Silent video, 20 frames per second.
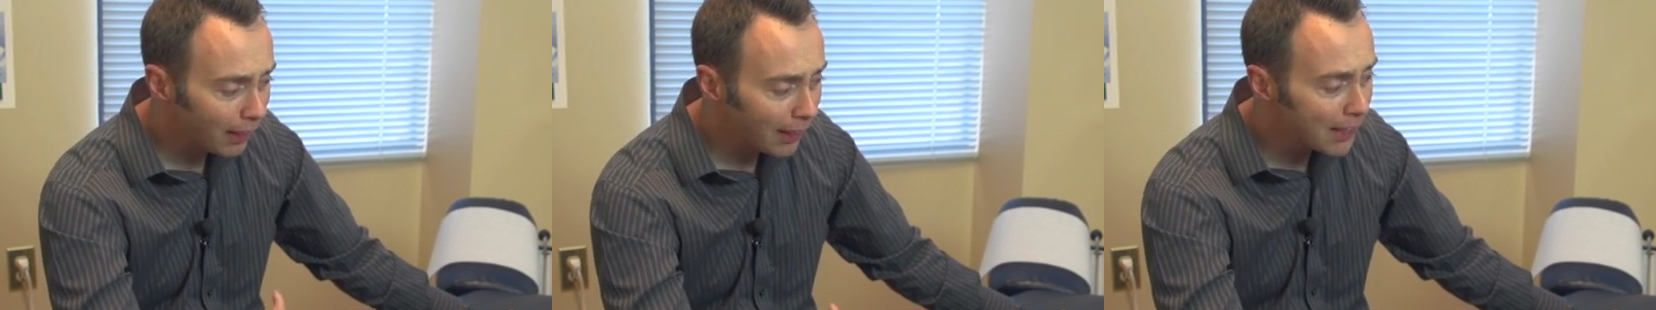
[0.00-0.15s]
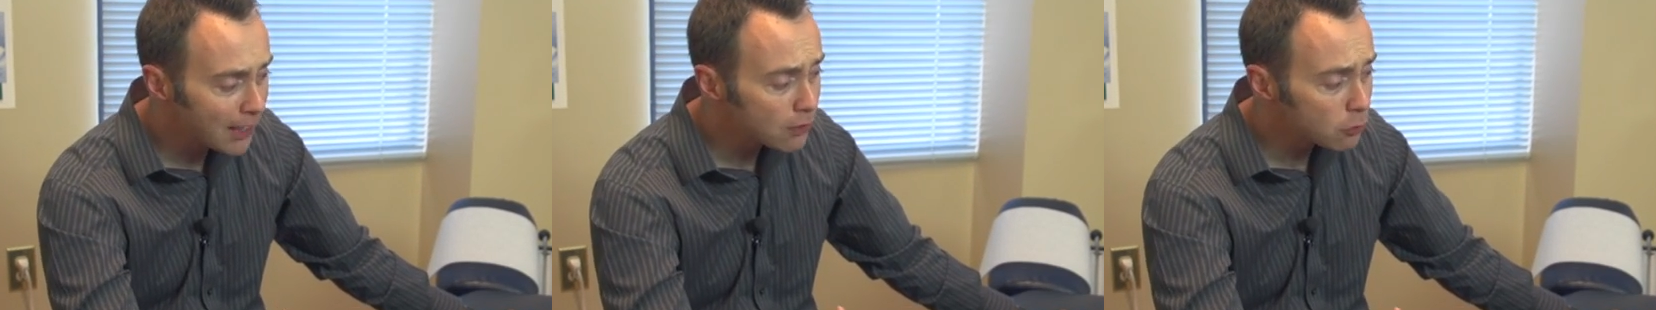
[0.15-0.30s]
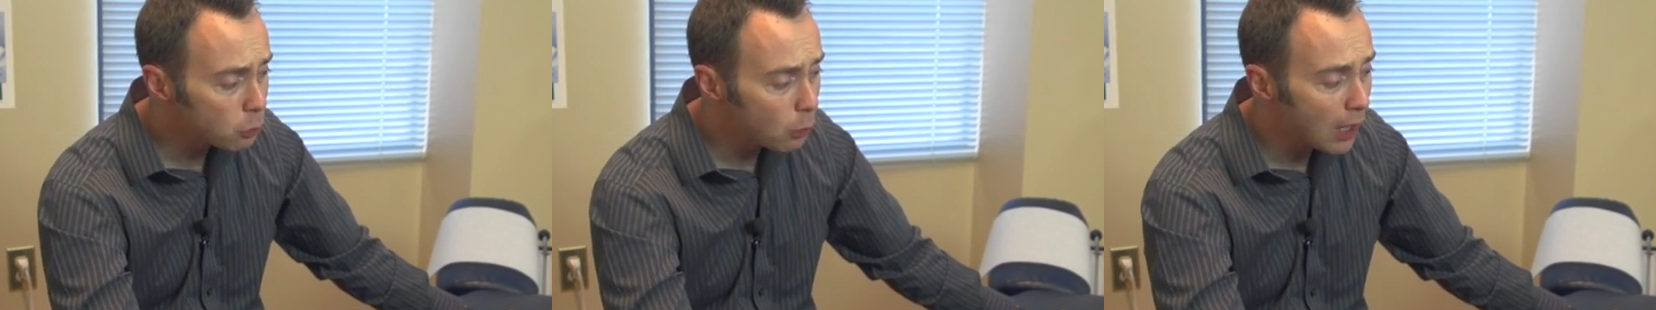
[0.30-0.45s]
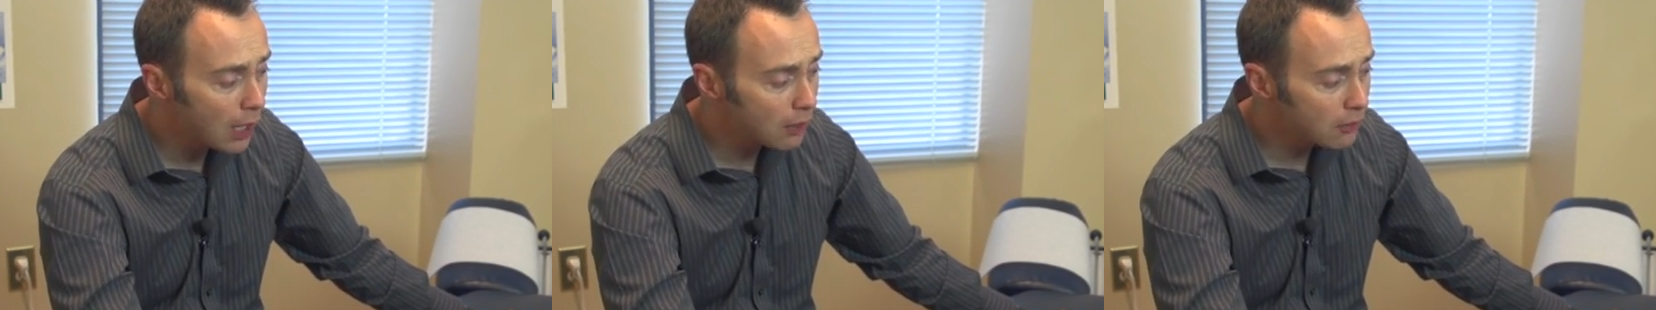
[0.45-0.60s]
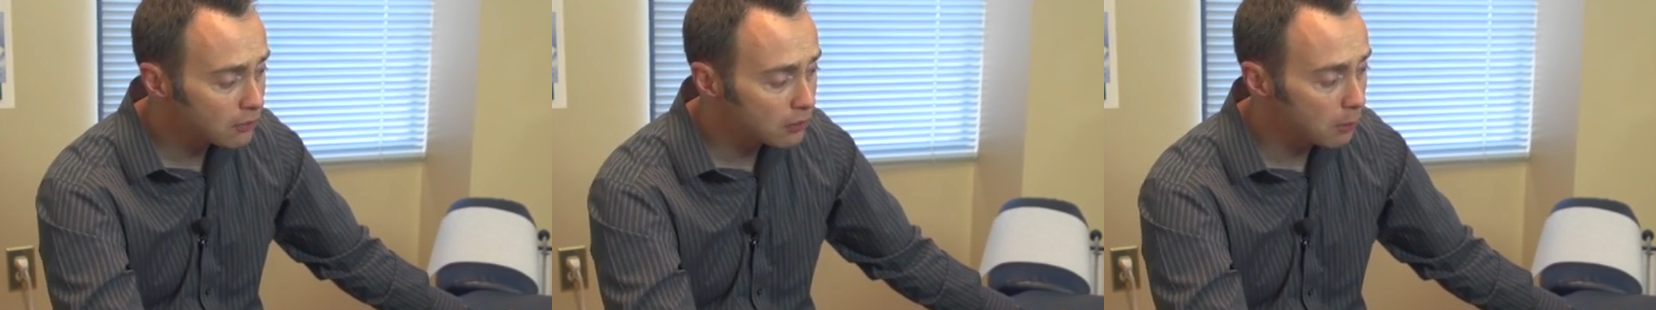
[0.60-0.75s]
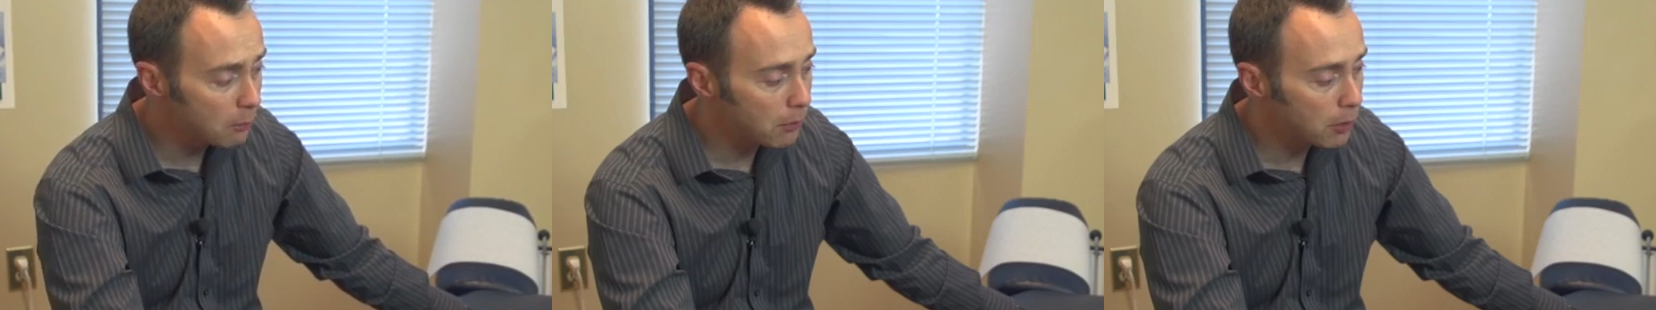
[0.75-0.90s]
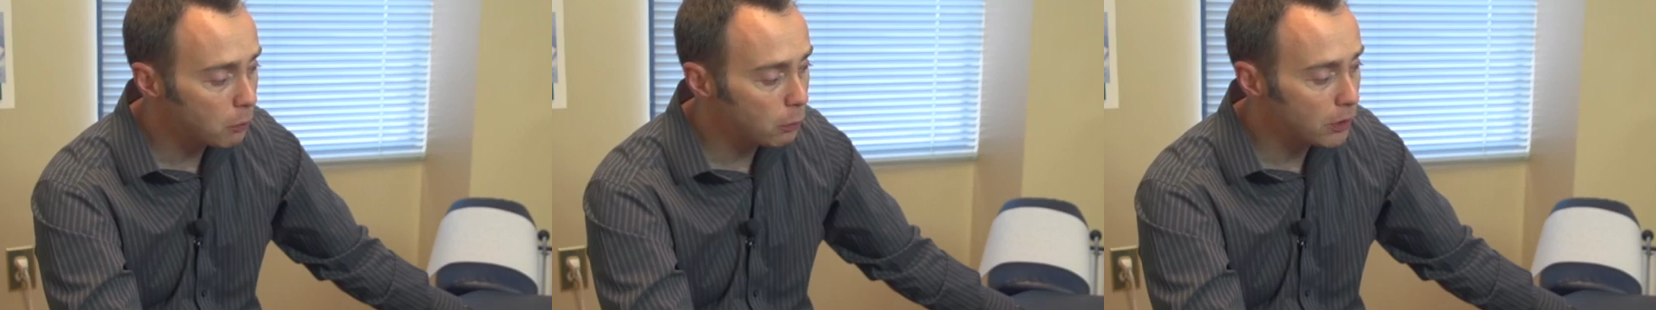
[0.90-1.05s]
As well,
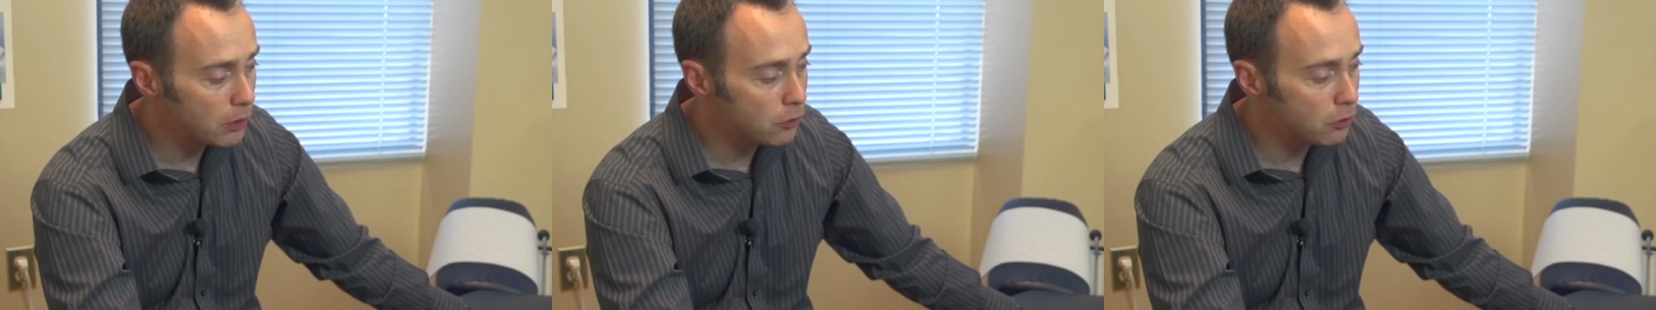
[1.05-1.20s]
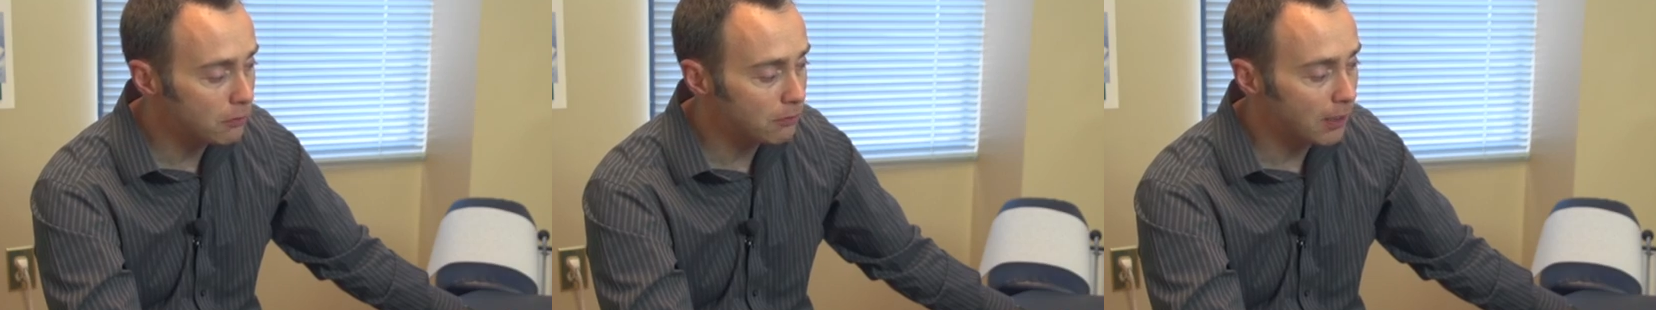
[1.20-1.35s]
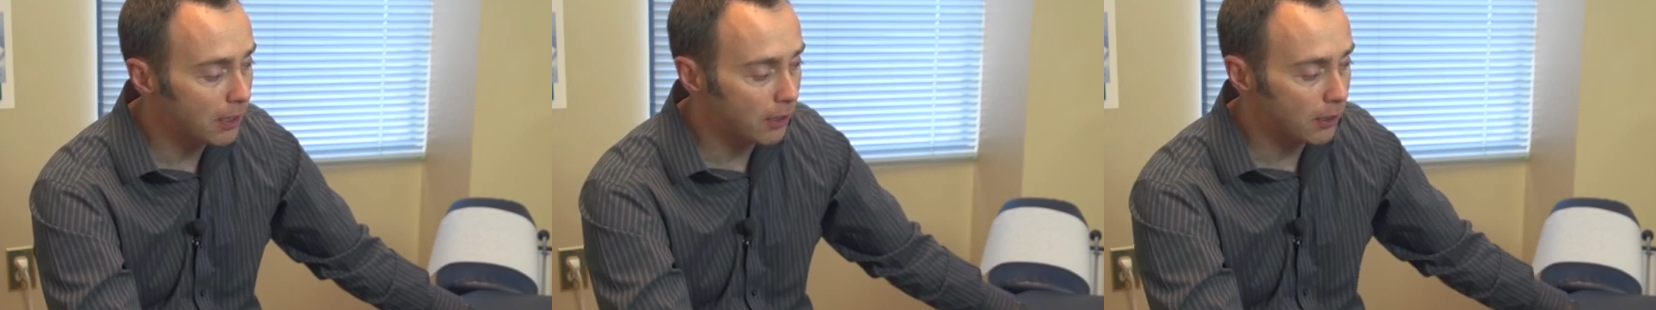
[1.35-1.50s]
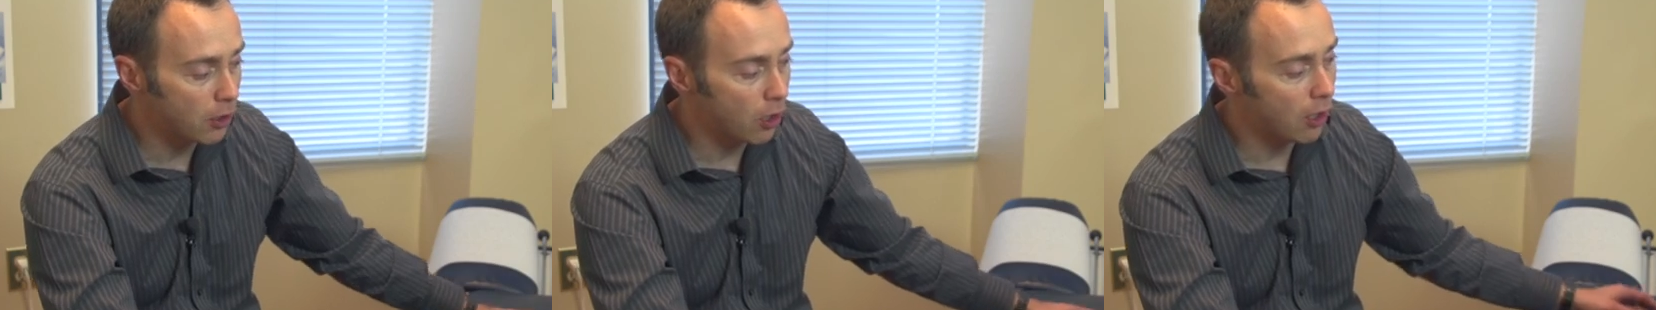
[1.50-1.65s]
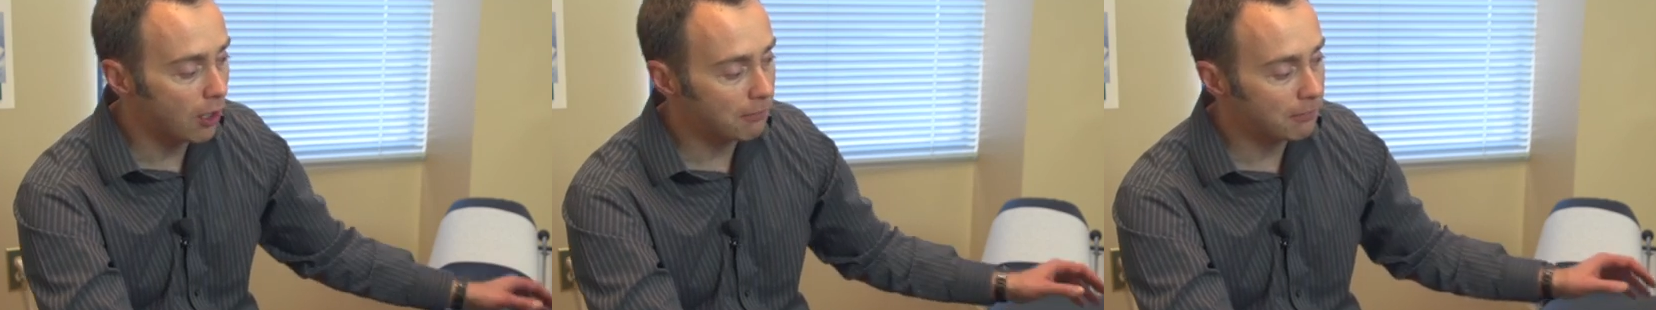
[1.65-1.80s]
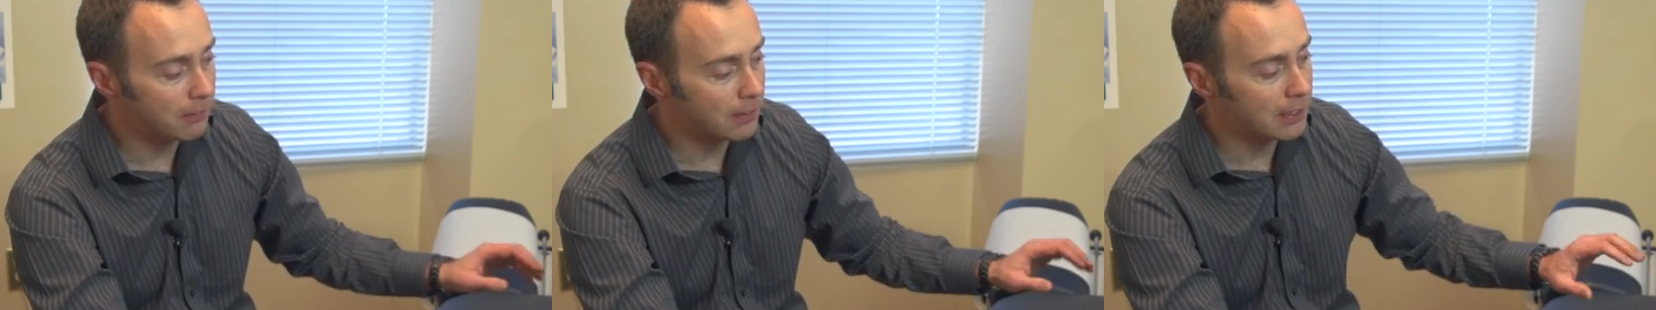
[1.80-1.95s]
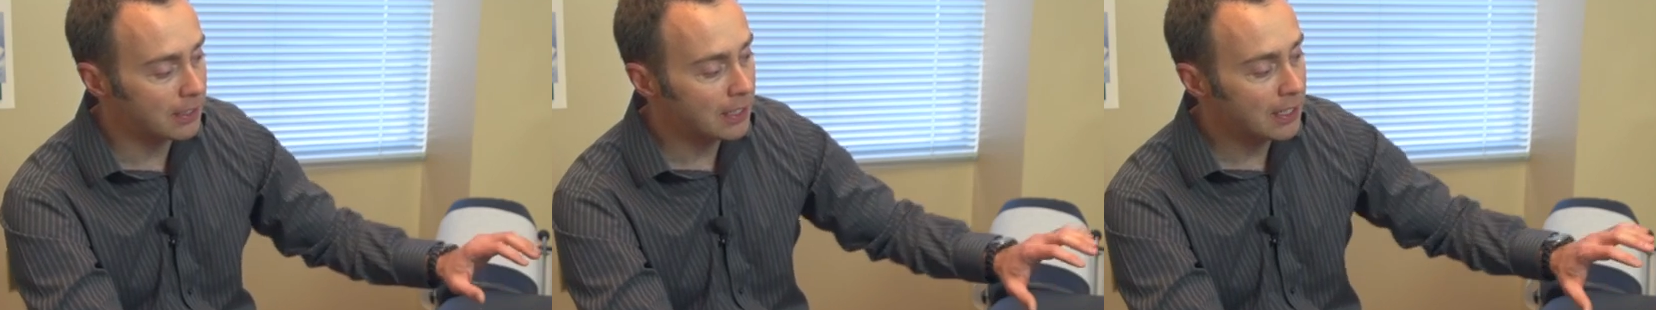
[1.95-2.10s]
something we do very
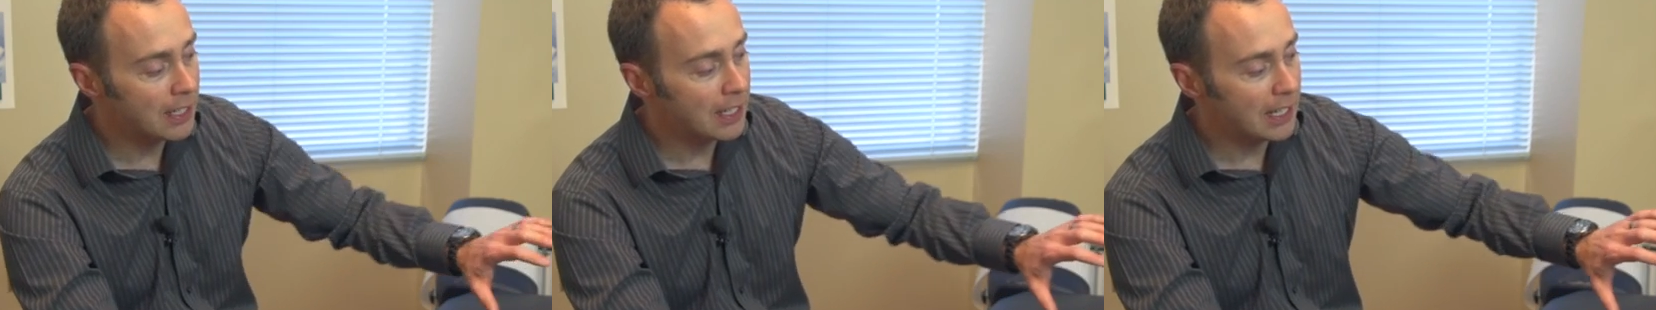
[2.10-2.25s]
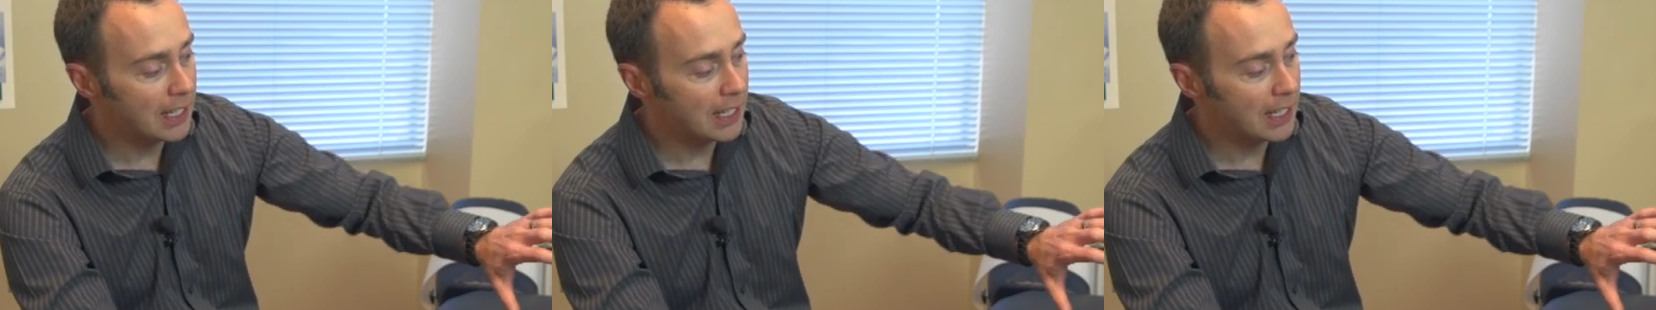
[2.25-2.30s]
often